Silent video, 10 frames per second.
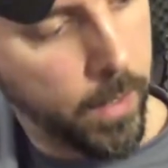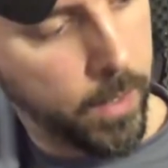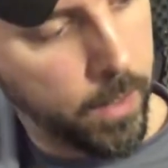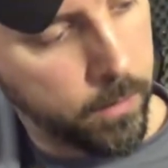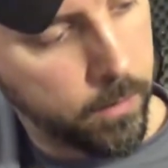I
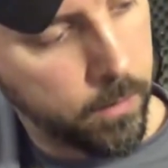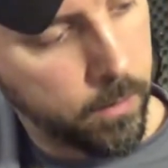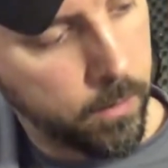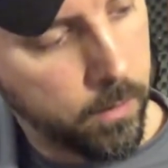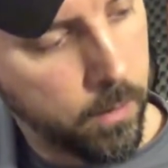hit
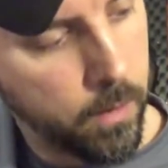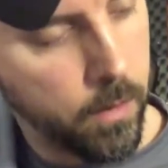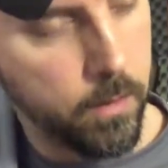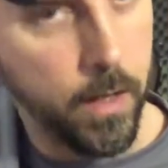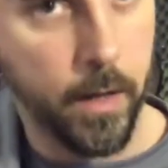
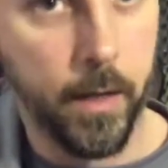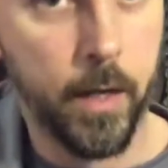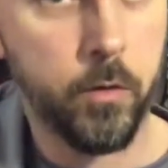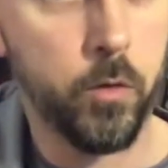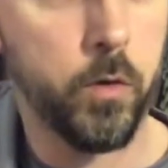that
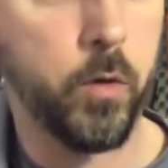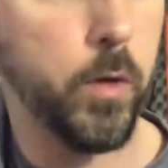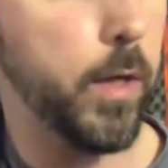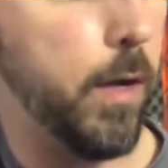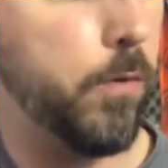extra
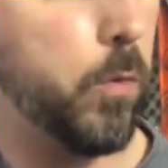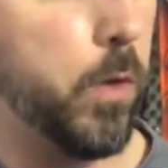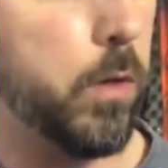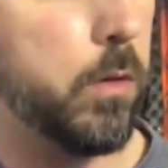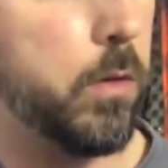string afterward.